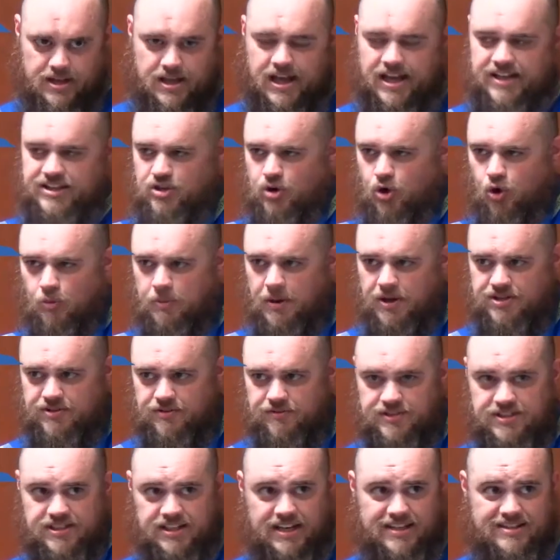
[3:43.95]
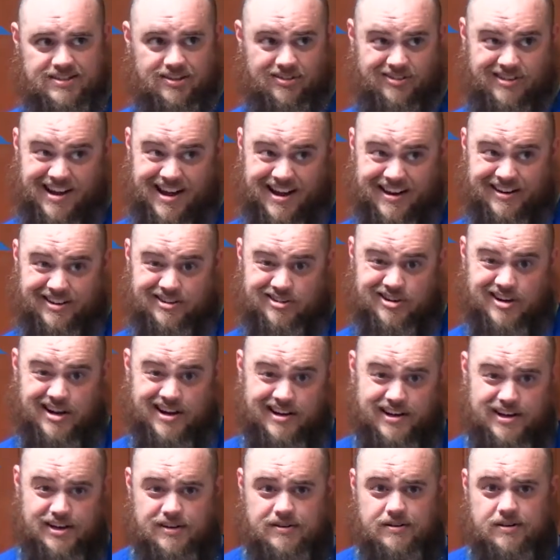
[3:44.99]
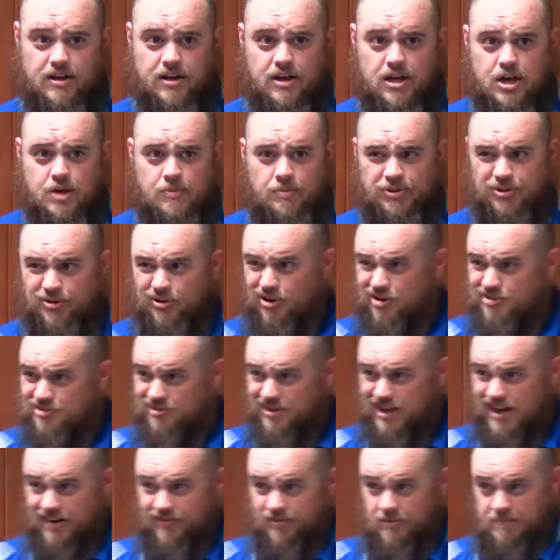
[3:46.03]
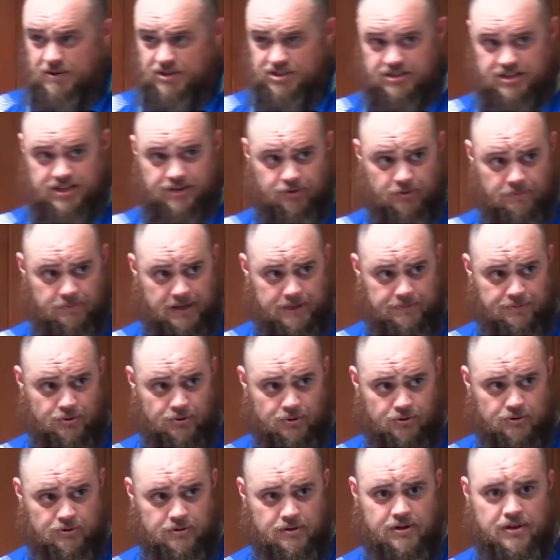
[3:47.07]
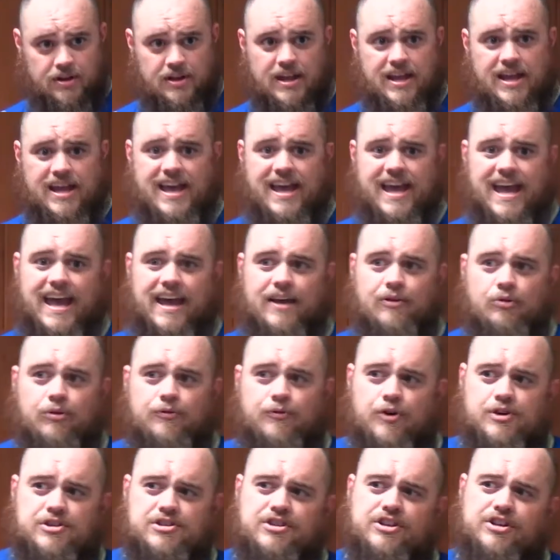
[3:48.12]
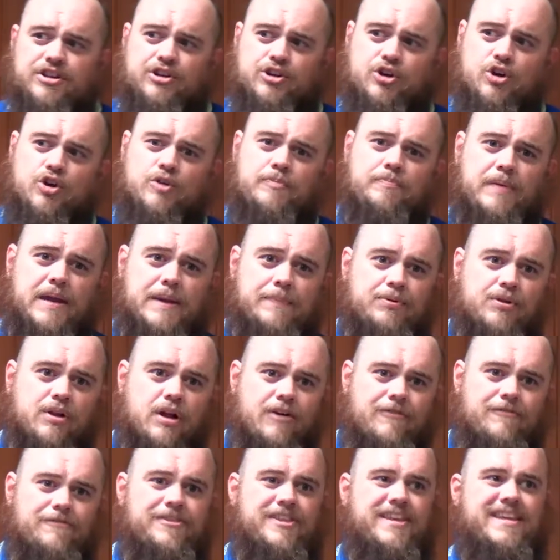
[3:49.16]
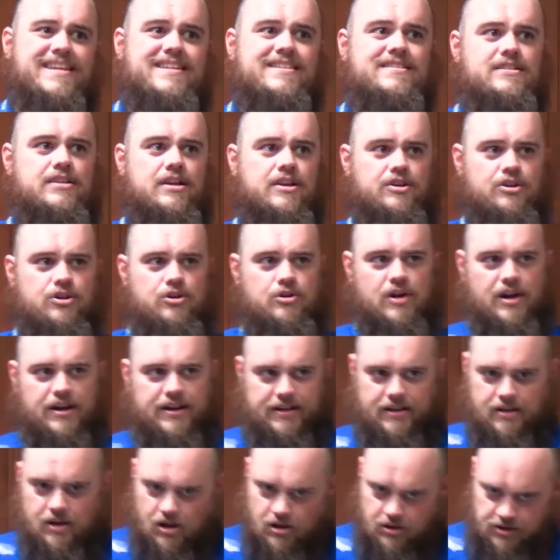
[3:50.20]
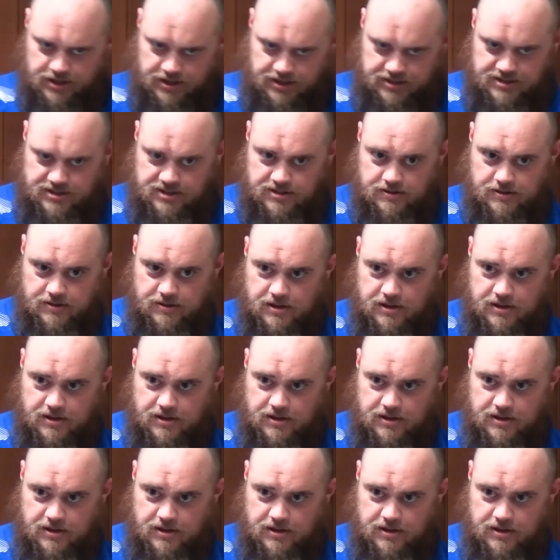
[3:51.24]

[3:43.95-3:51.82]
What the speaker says: It's a whole bunch of states that are kind of united, but they're also kind of a bunch of different people. And it refers to the good people of these united colonies.